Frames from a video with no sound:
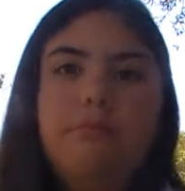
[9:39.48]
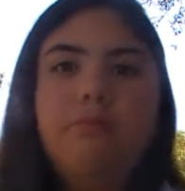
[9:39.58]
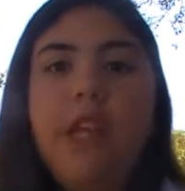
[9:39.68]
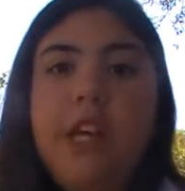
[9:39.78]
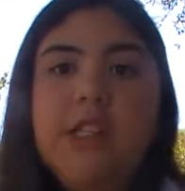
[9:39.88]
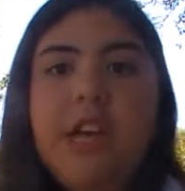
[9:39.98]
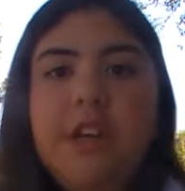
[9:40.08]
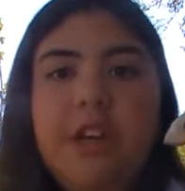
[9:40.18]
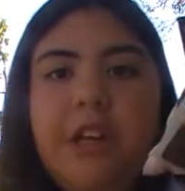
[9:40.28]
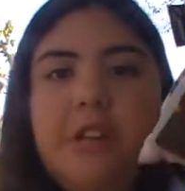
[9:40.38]
things that you
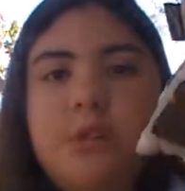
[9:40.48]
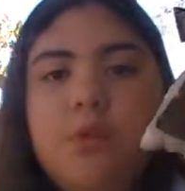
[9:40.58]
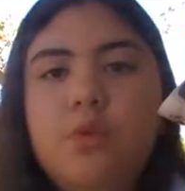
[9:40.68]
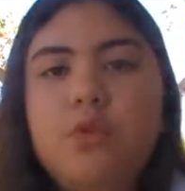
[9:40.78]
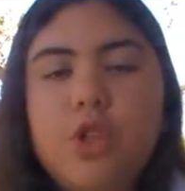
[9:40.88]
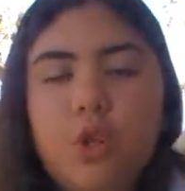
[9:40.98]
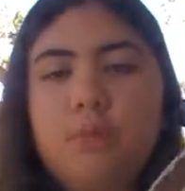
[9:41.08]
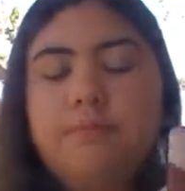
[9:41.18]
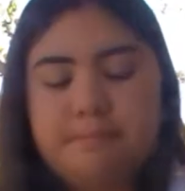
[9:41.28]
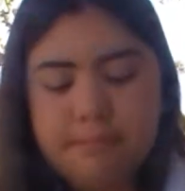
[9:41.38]
need in school, so
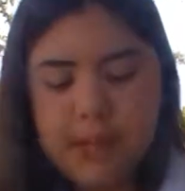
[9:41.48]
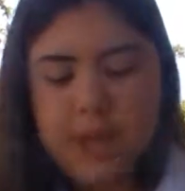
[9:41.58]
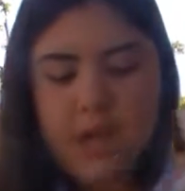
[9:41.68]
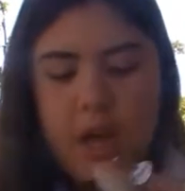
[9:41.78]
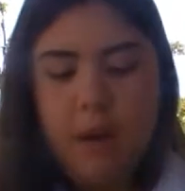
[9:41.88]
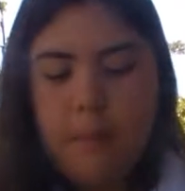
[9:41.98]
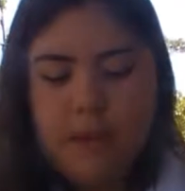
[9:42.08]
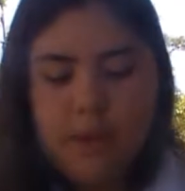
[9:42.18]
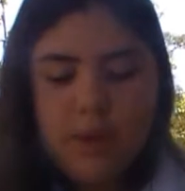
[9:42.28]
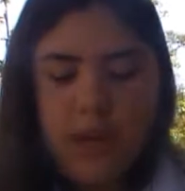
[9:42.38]
a
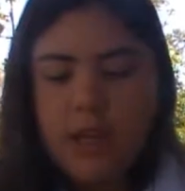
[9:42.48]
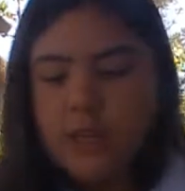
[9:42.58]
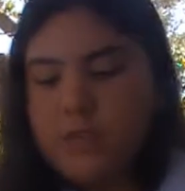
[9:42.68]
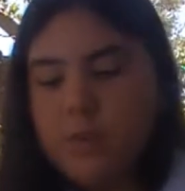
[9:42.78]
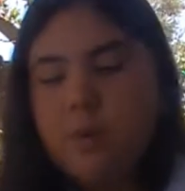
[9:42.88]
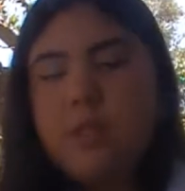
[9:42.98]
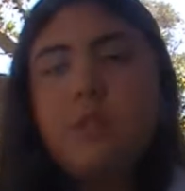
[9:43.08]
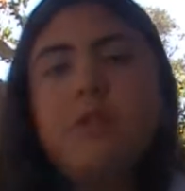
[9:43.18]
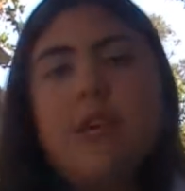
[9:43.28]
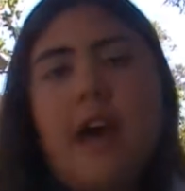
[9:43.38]
pencil case is always
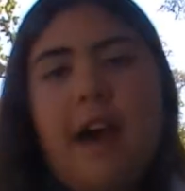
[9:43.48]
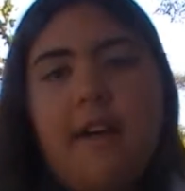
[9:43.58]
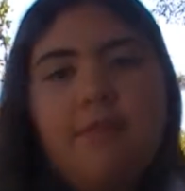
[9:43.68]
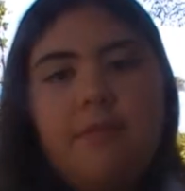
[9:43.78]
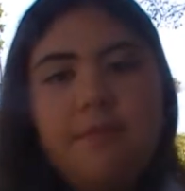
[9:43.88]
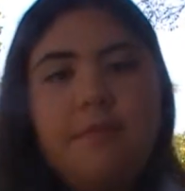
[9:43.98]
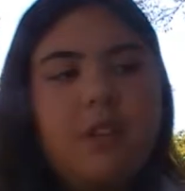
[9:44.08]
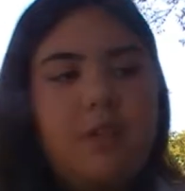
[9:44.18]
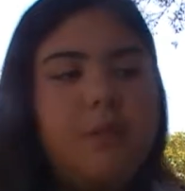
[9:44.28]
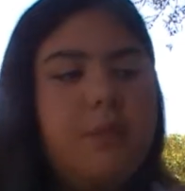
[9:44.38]
good to have.
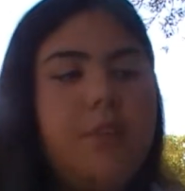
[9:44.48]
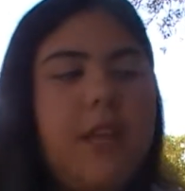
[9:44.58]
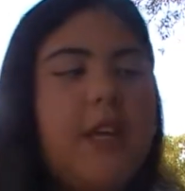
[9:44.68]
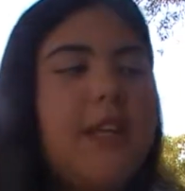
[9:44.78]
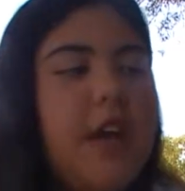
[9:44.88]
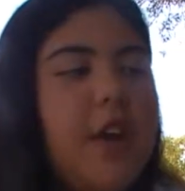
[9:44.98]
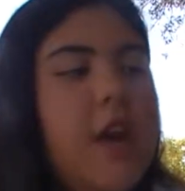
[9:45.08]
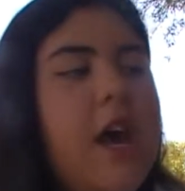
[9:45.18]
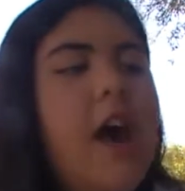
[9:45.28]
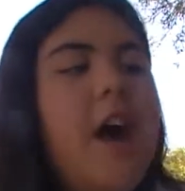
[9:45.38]
I'm going to put that in there.
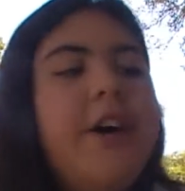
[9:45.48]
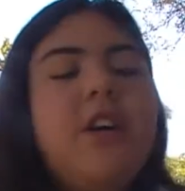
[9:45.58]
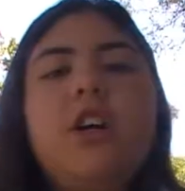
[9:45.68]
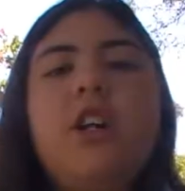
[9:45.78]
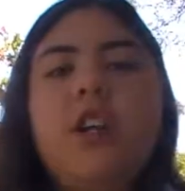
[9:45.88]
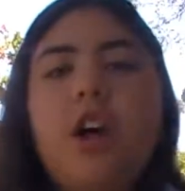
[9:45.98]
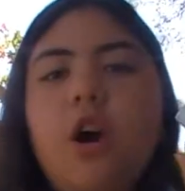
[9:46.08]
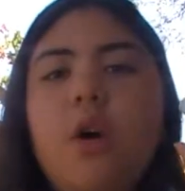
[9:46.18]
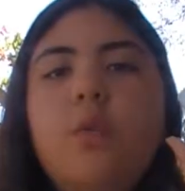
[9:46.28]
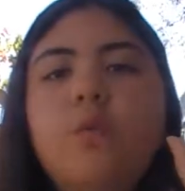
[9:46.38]

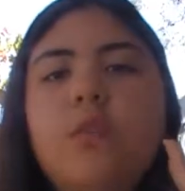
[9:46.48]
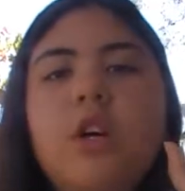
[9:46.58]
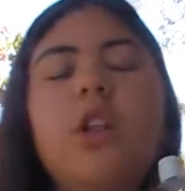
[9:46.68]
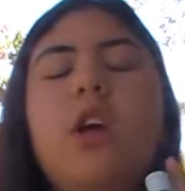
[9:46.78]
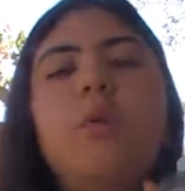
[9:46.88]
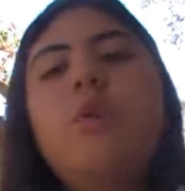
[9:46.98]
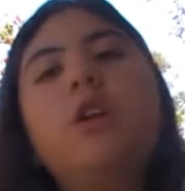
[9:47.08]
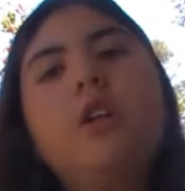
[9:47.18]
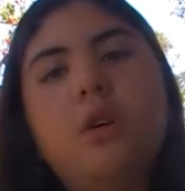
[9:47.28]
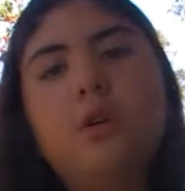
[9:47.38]
Cologne, cologne,
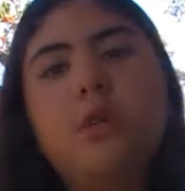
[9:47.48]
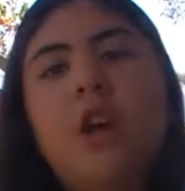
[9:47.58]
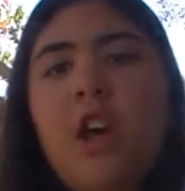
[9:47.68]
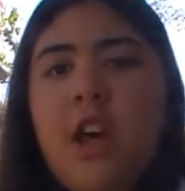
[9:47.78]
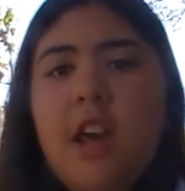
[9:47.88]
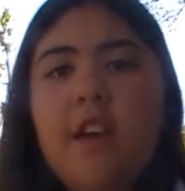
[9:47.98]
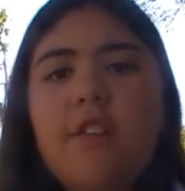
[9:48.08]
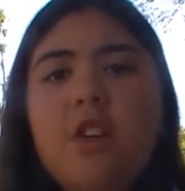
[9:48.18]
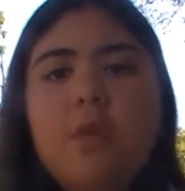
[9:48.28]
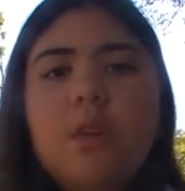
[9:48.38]
cologne. If
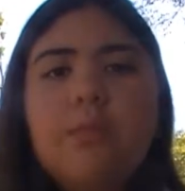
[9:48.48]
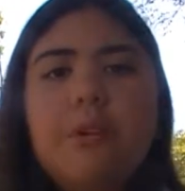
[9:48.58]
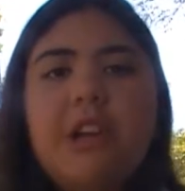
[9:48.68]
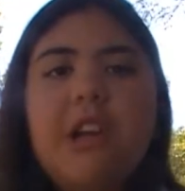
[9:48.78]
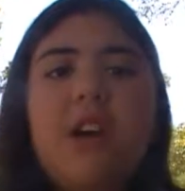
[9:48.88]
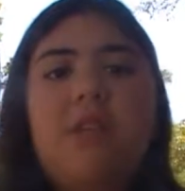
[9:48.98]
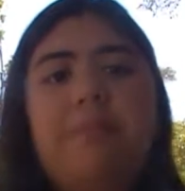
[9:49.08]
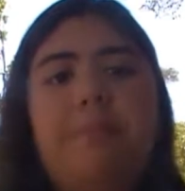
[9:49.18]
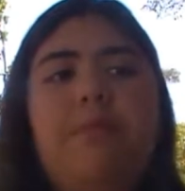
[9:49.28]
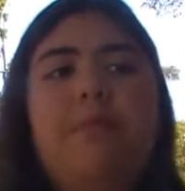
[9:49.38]
you don't want to bring, like,
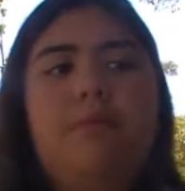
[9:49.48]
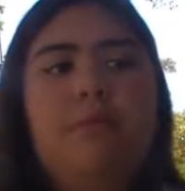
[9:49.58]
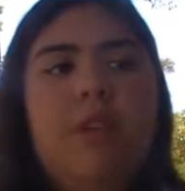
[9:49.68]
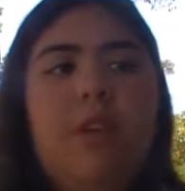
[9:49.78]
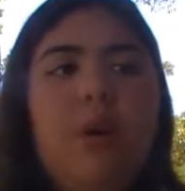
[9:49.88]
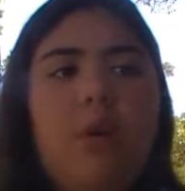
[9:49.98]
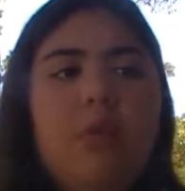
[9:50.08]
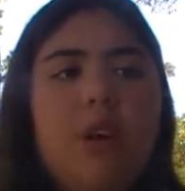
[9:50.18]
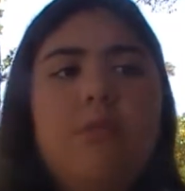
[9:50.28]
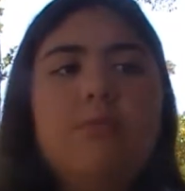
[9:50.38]

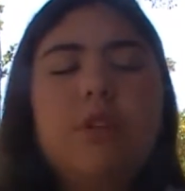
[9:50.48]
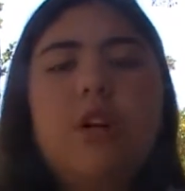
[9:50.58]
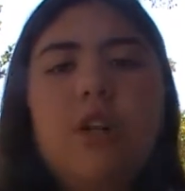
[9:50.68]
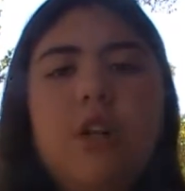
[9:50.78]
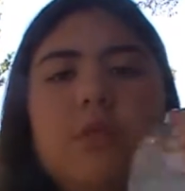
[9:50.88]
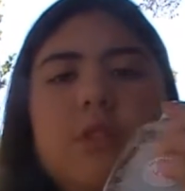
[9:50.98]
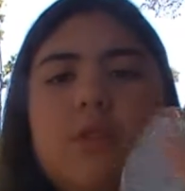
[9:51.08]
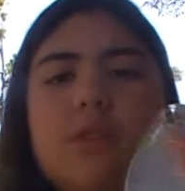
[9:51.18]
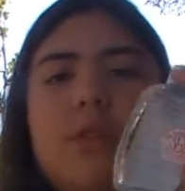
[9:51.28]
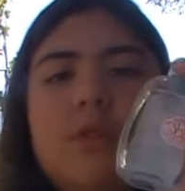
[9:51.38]
deodorant, cologne is
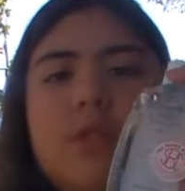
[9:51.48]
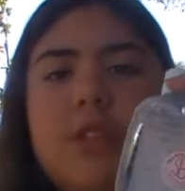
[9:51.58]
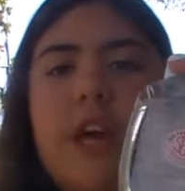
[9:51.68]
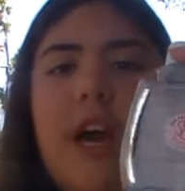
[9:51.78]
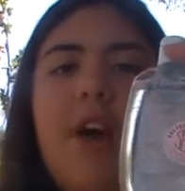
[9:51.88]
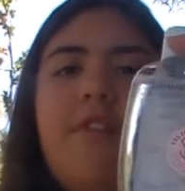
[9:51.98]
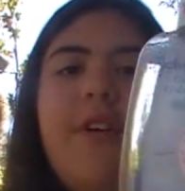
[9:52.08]
also good to have.